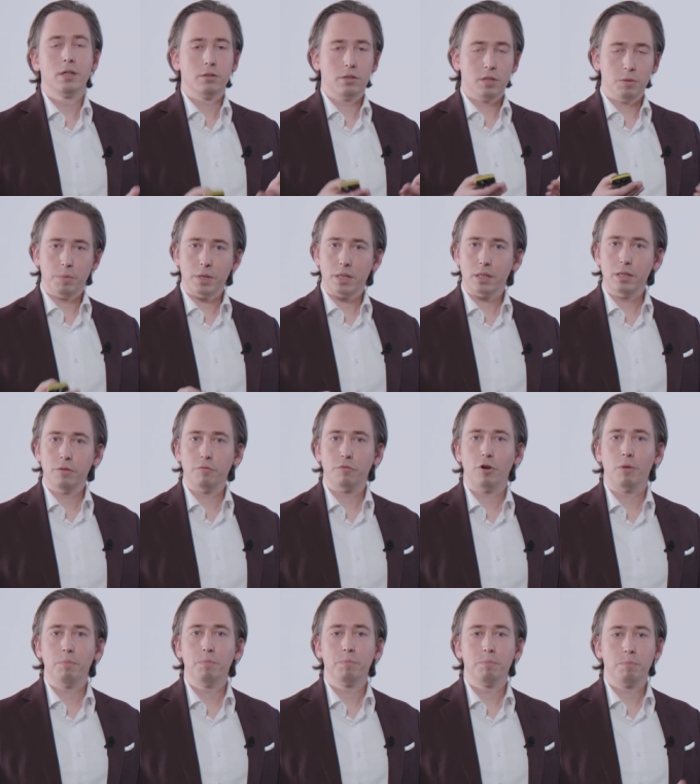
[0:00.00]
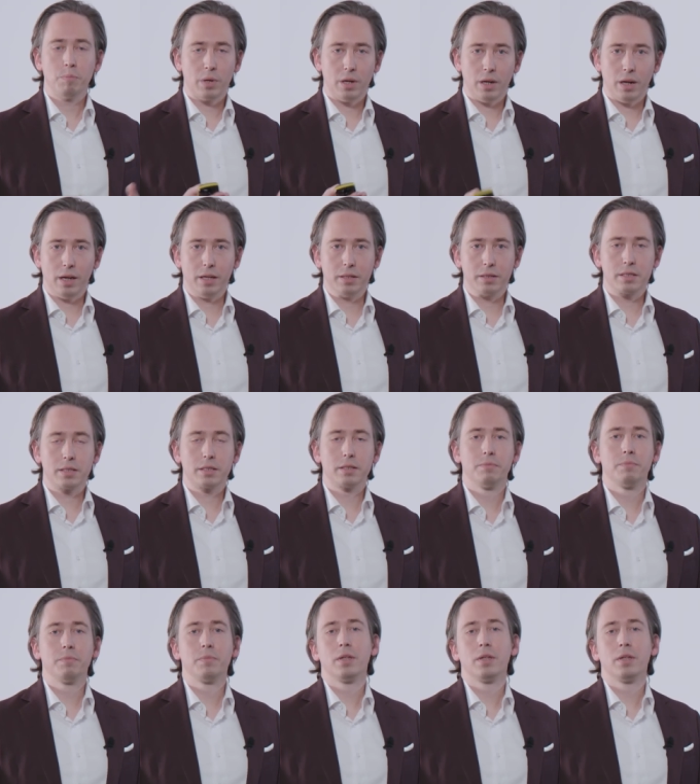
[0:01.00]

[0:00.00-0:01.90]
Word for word: typically from plants.